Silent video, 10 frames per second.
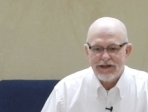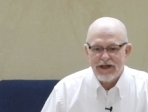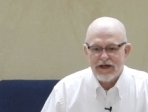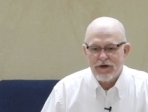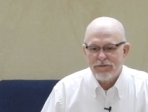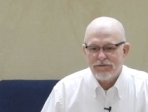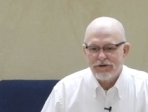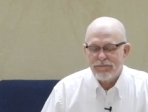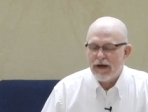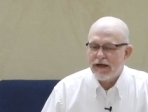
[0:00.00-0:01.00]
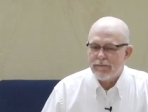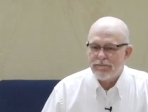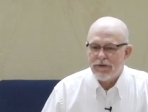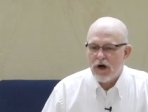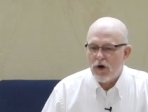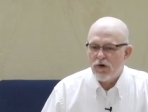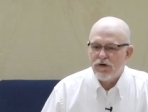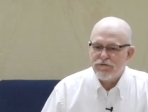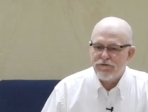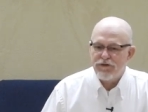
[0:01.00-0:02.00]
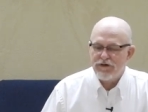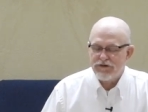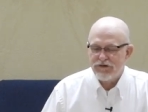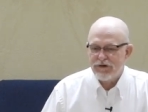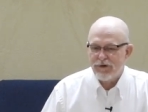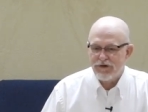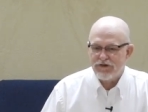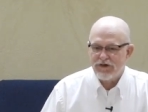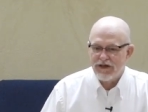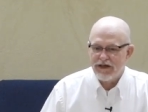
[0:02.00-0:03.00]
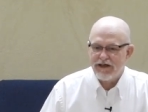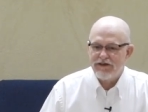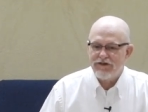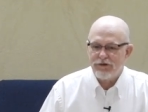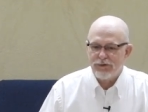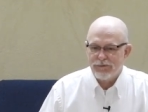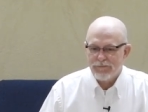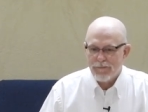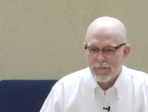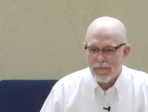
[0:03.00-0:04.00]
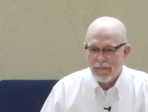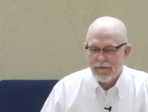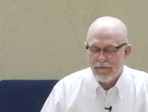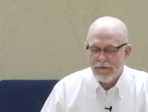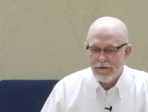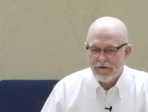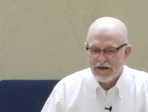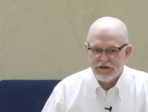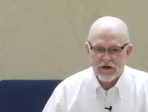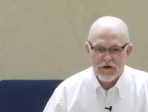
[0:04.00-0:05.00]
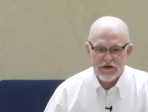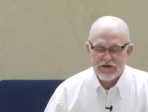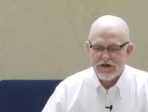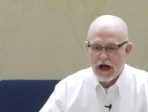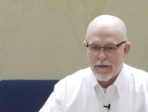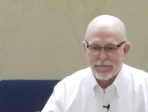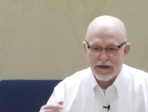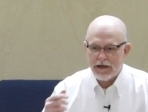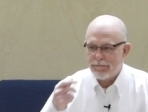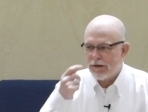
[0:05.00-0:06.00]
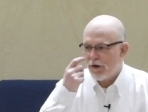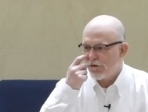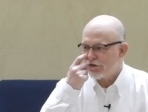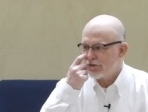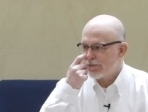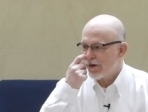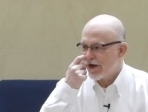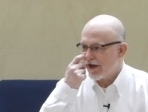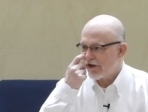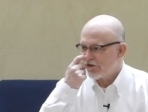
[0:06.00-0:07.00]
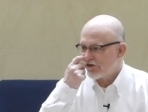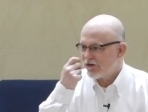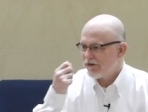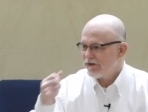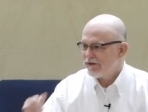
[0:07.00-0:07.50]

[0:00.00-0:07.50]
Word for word: you know, to make them harder for the Assyrians to get into. They started stopping up all the springs